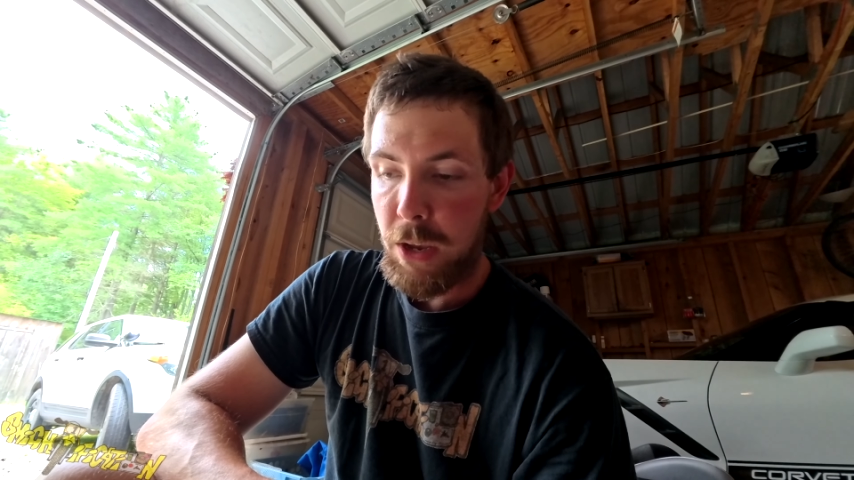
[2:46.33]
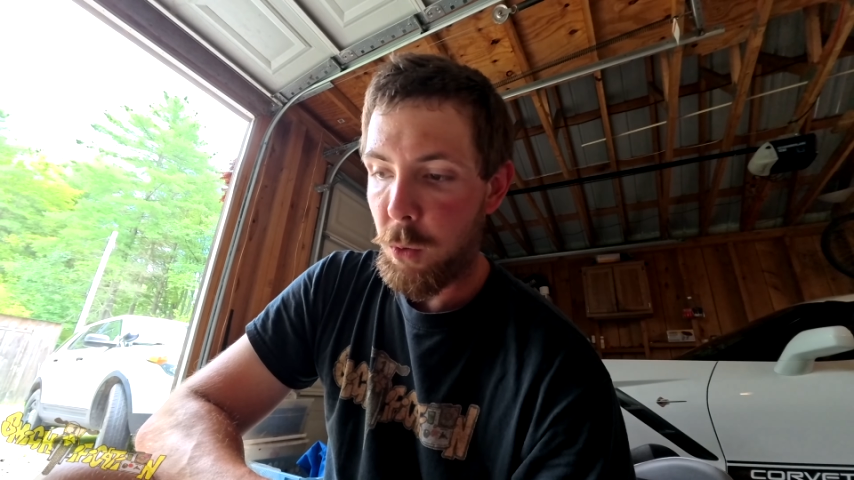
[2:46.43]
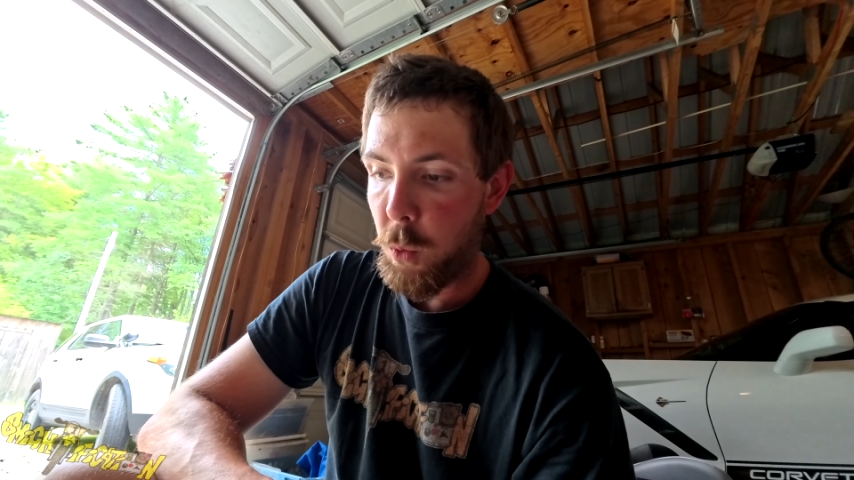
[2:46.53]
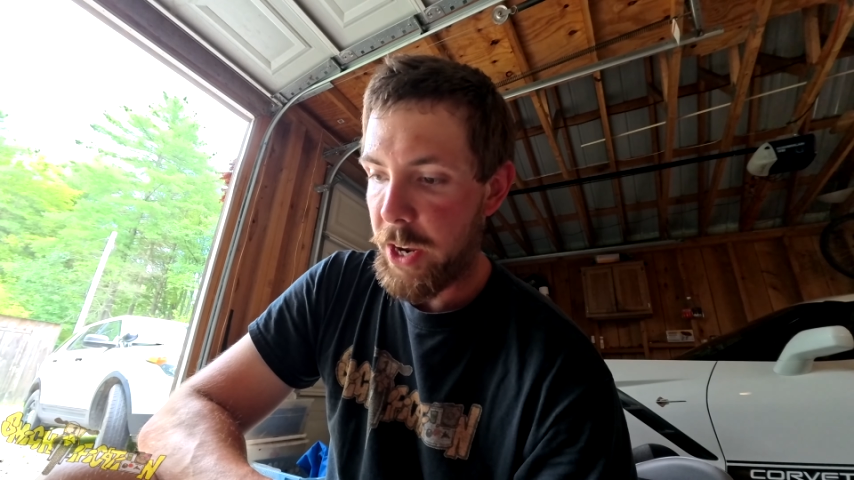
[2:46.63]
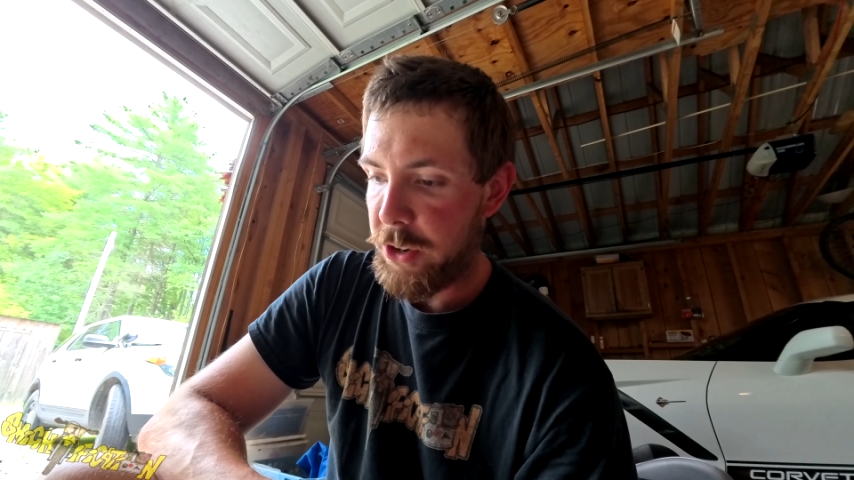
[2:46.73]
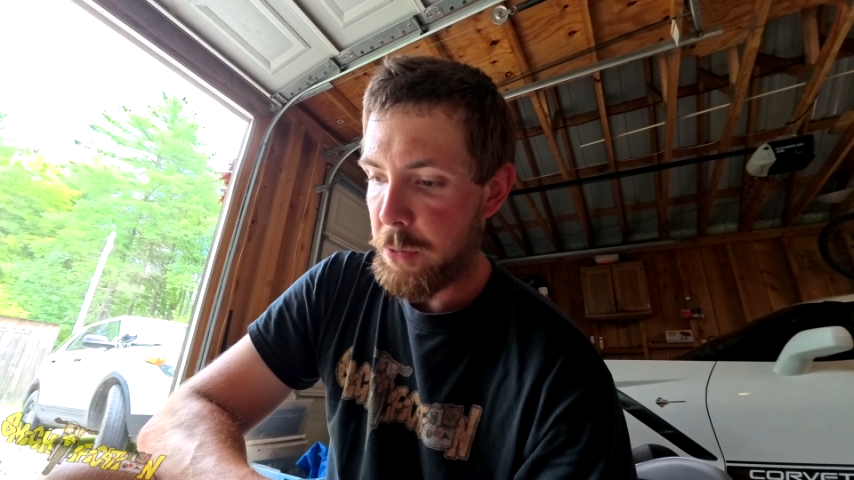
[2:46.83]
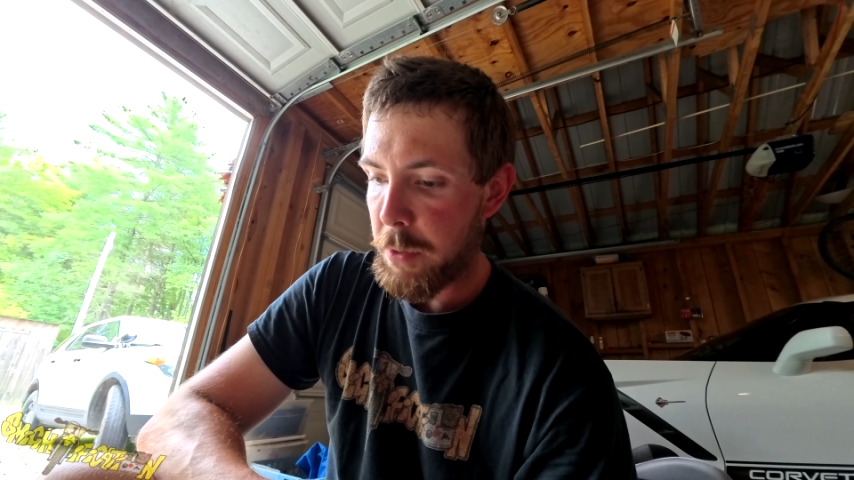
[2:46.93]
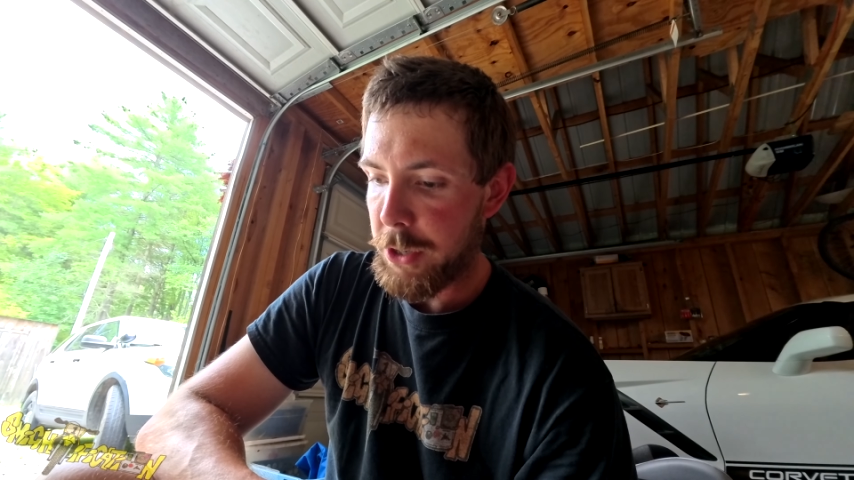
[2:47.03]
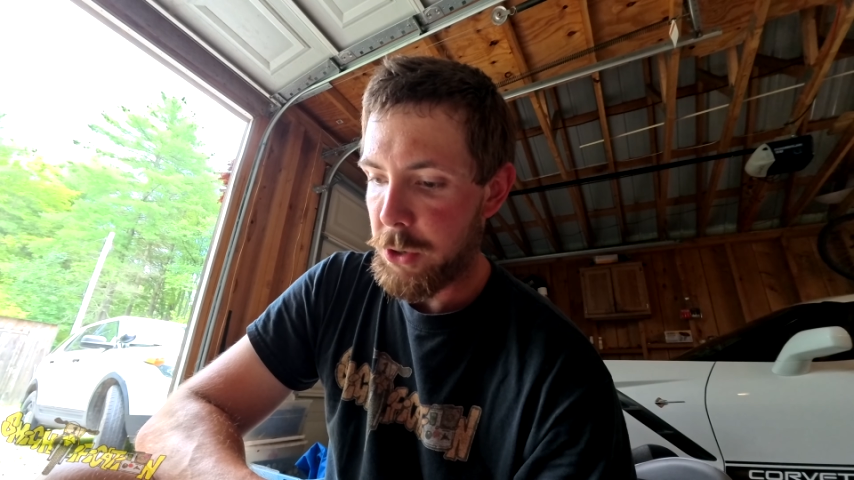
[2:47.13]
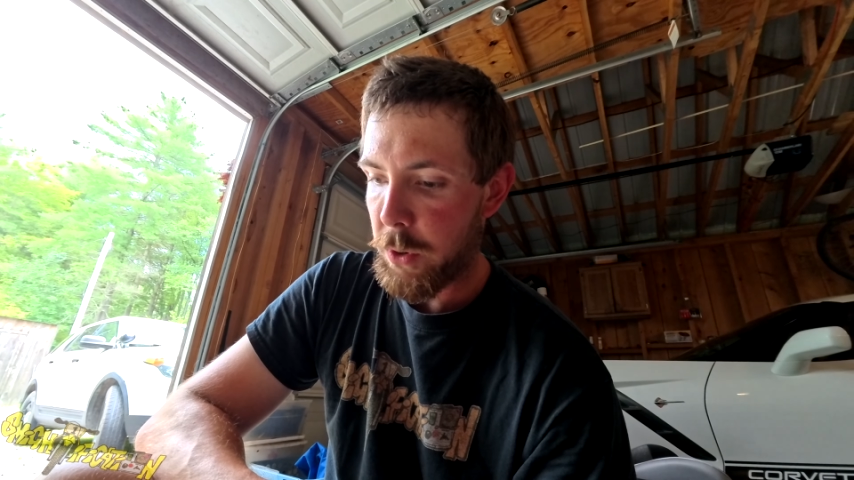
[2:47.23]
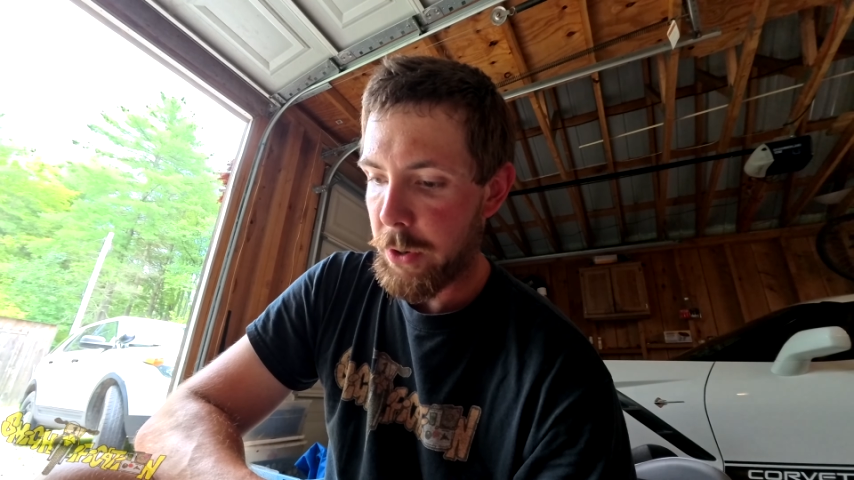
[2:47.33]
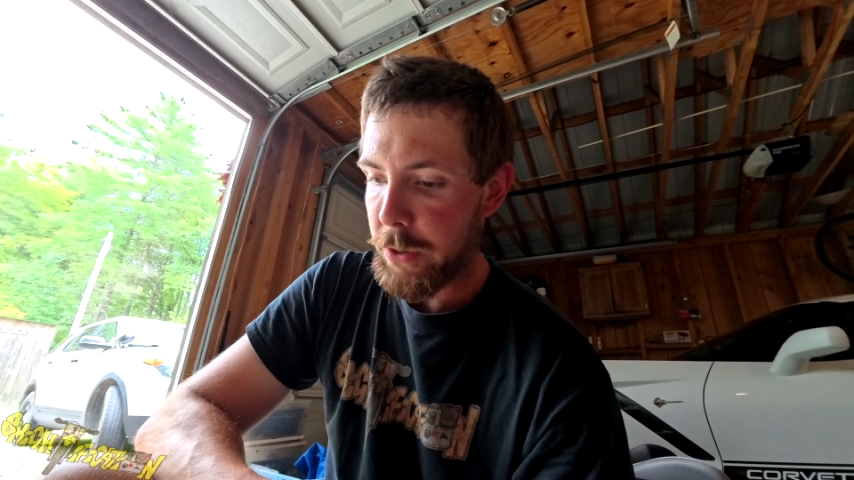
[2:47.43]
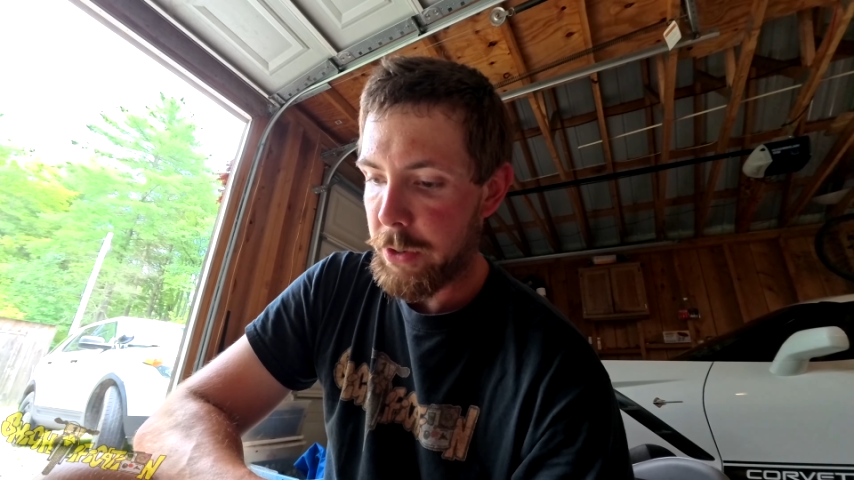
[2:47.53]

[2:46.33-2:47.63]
way too much oil.